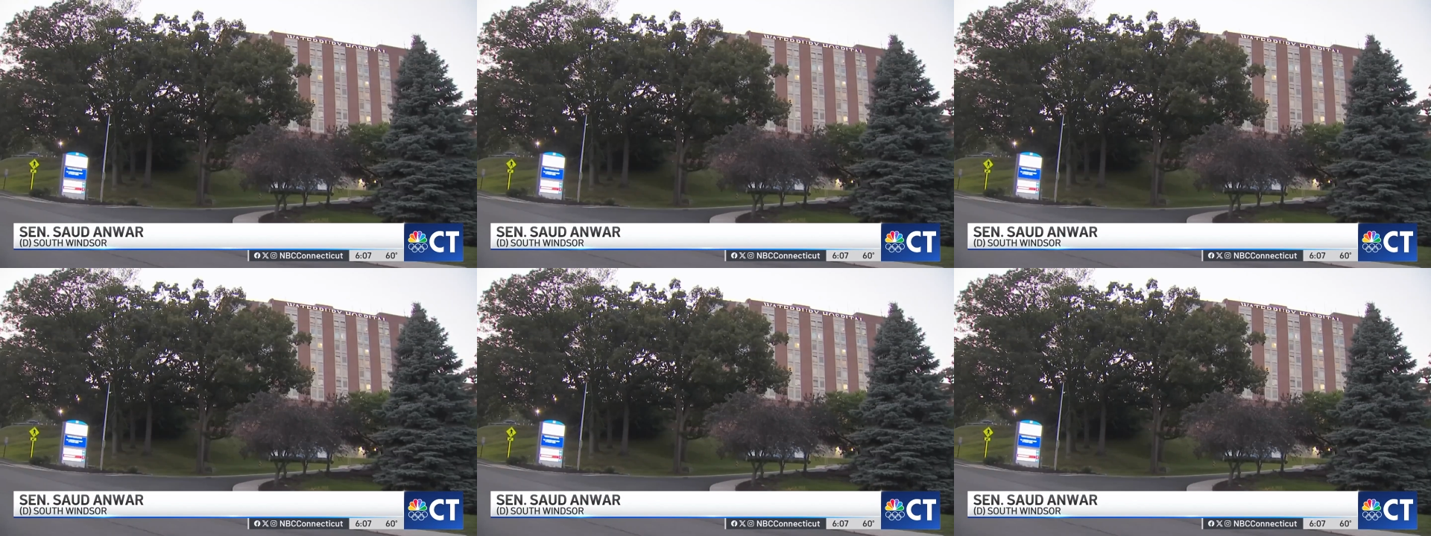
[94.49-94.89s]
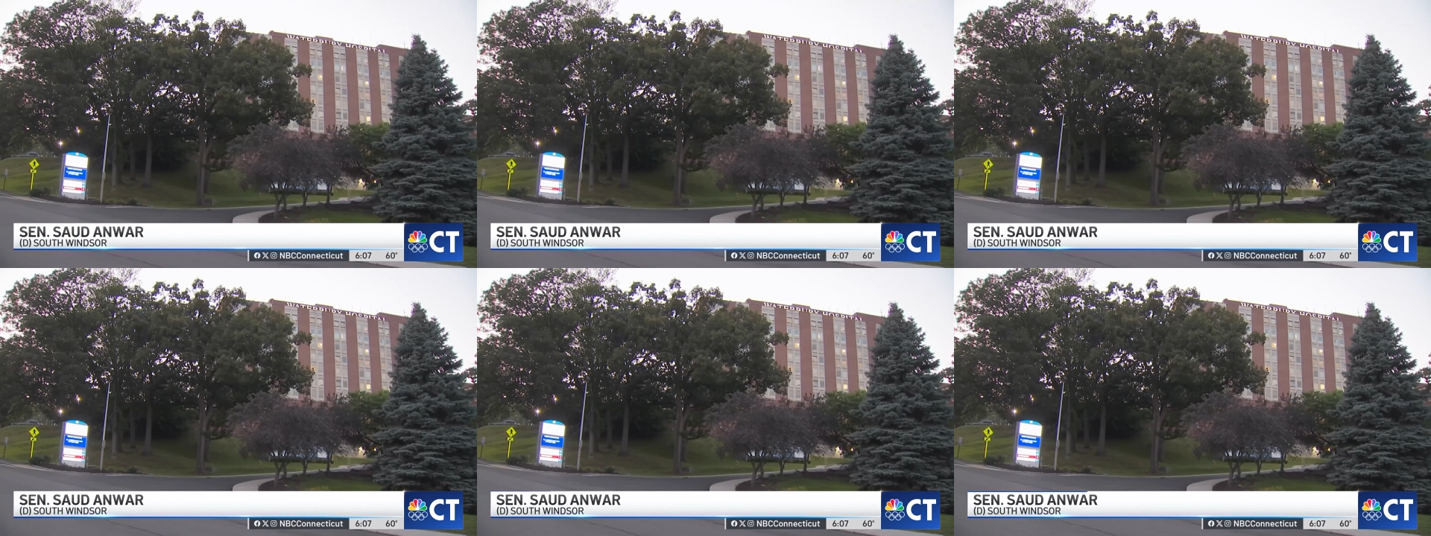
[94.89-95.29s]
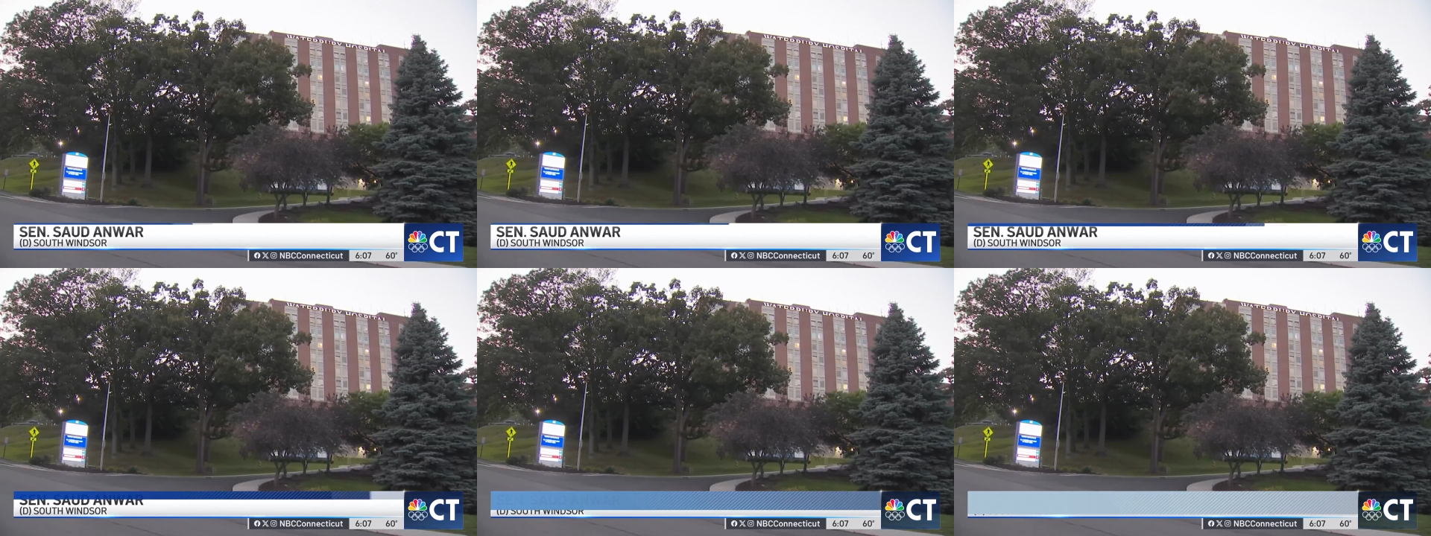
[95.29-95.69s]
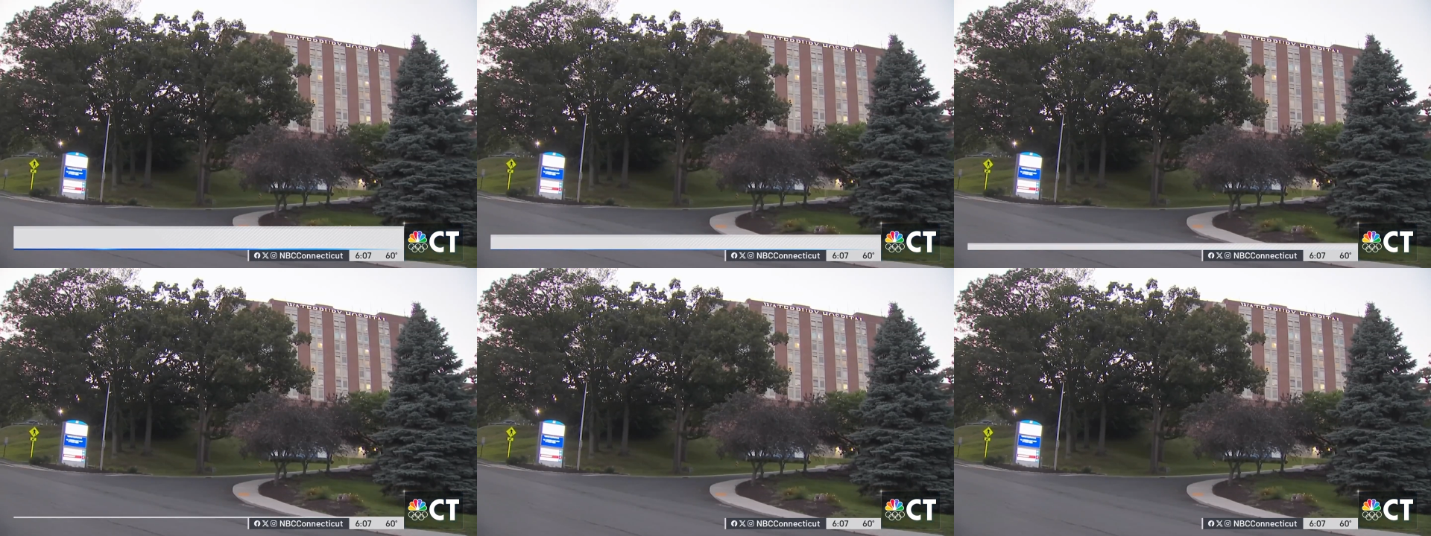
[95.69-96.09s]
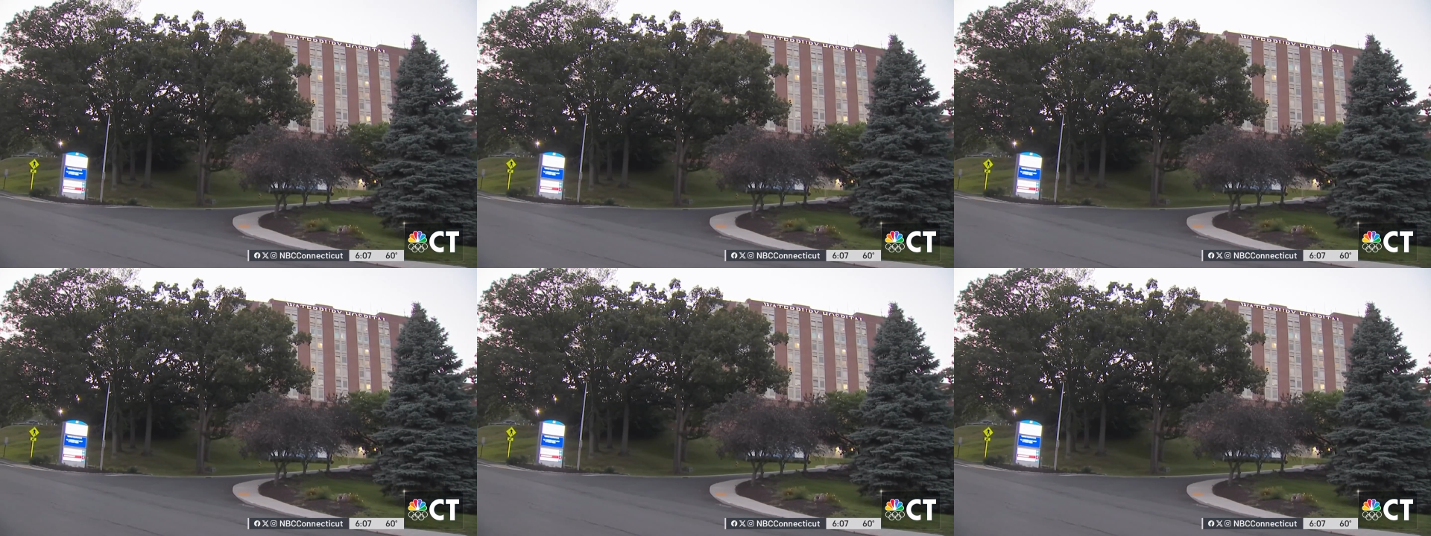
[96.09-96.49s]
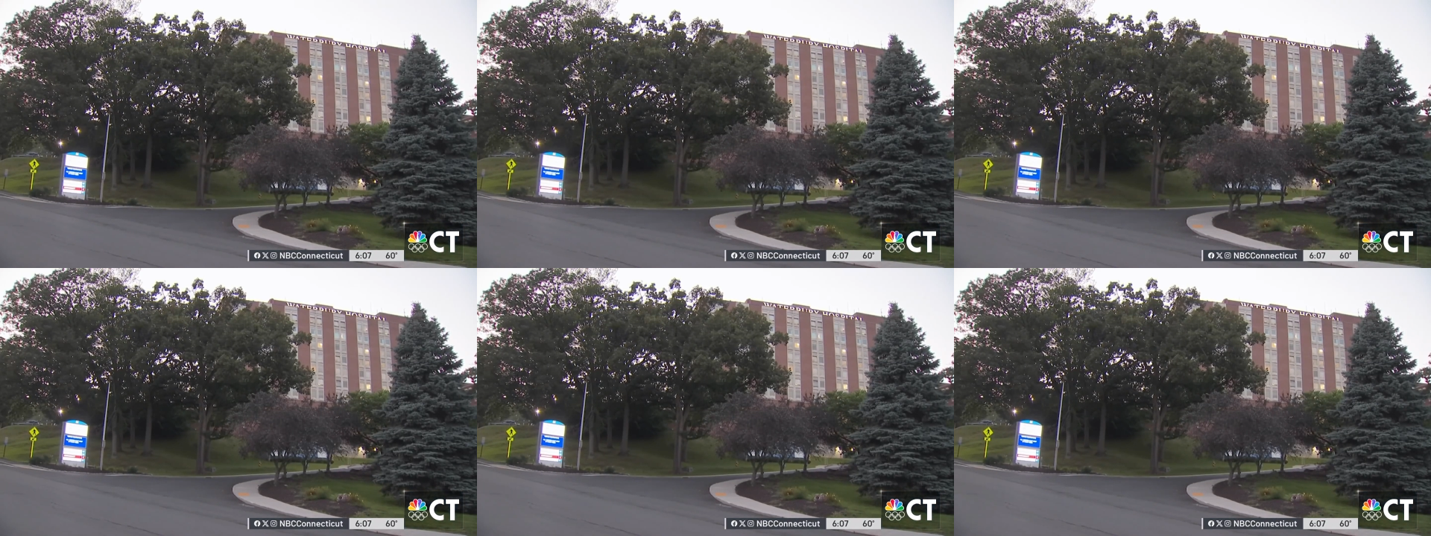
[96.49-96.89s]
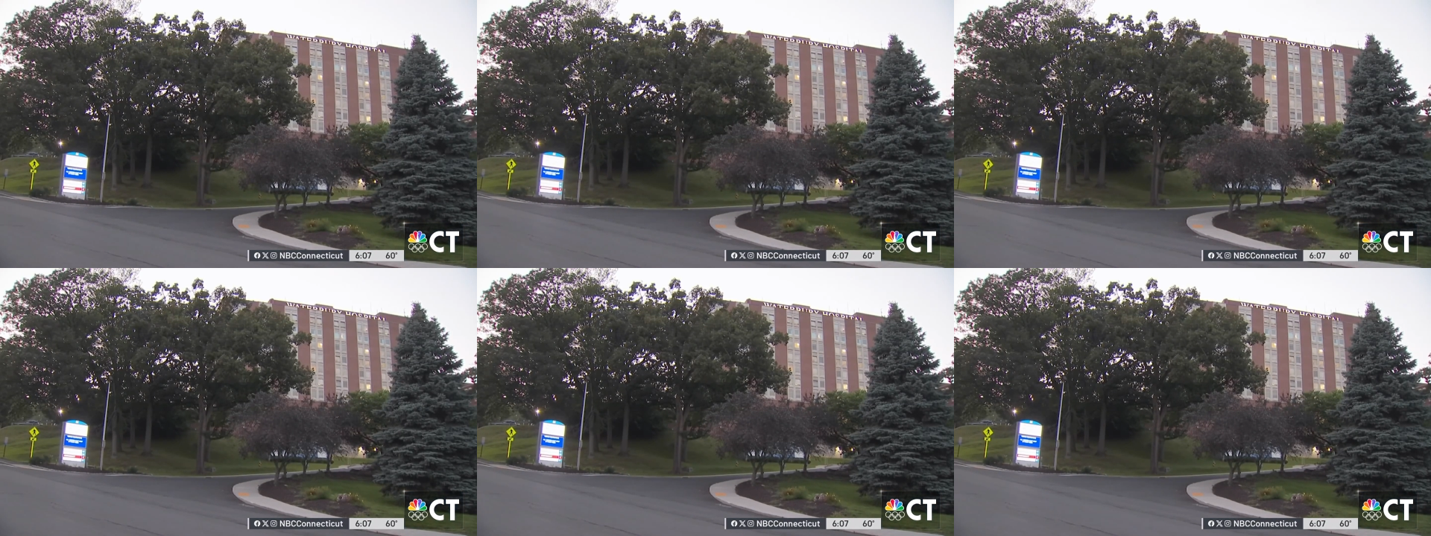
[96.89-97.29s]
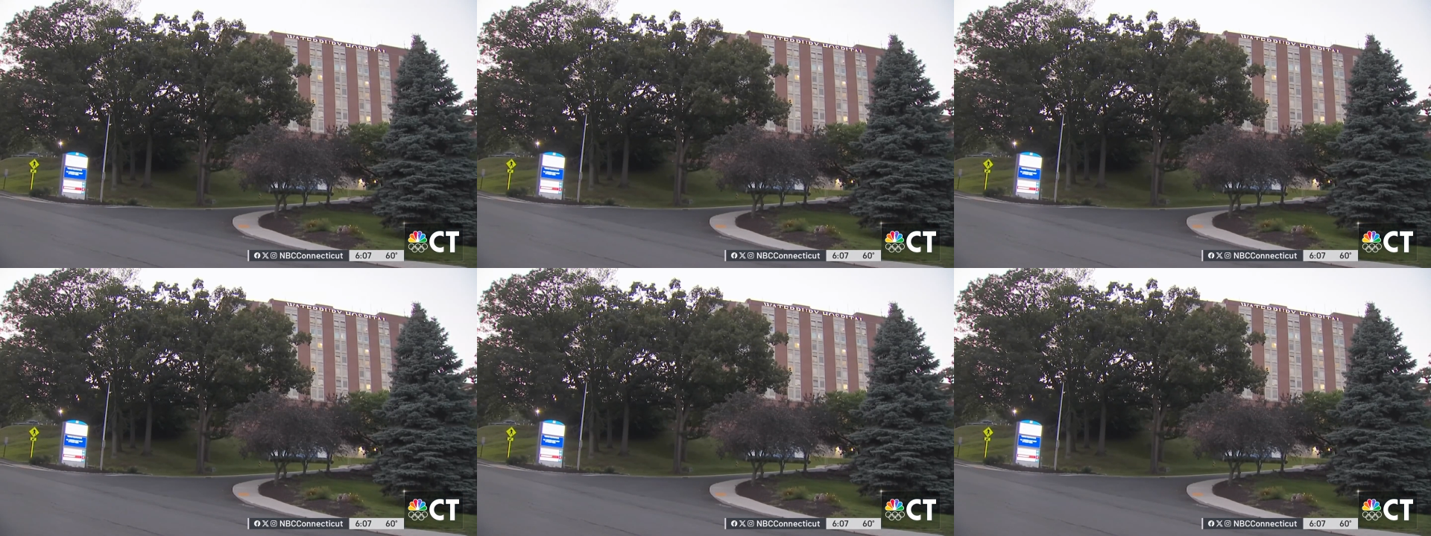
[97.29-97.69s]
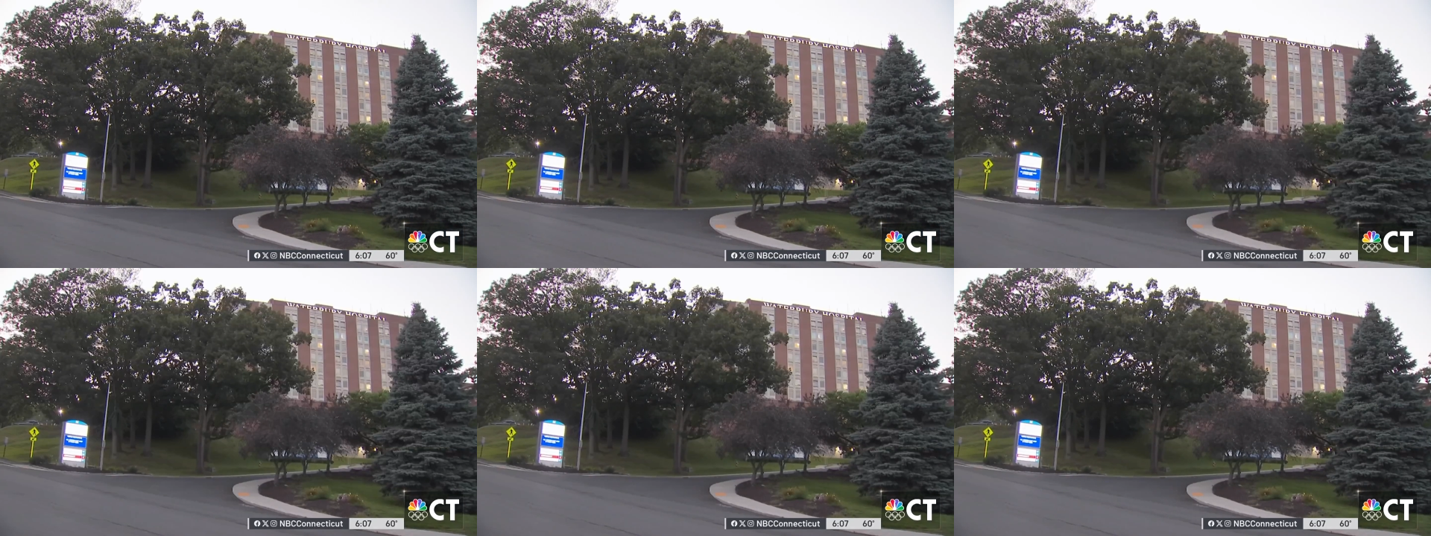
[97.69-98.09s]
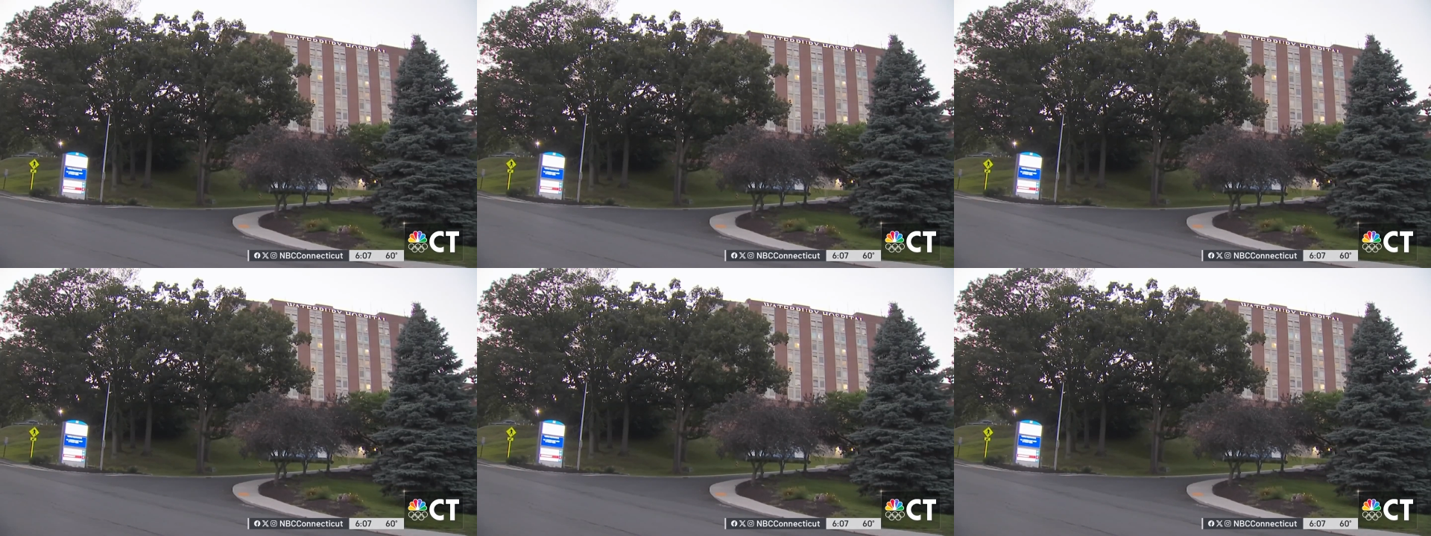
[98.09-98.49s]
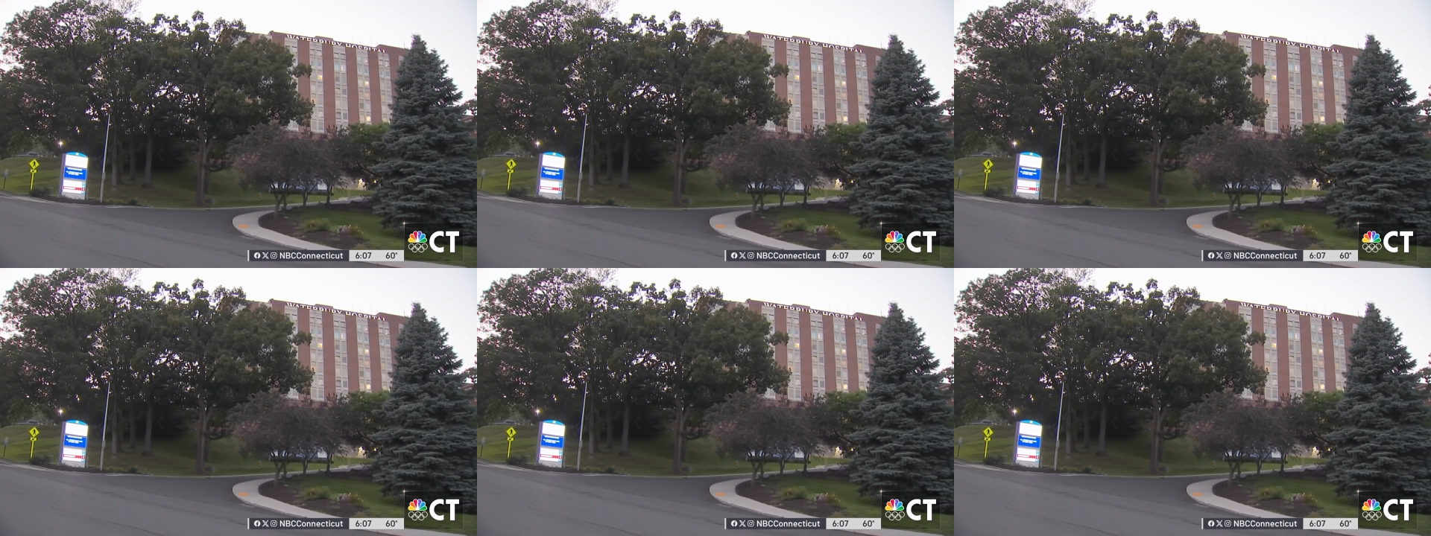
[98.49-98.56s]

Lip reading: No face is visible, so there are no lips to read.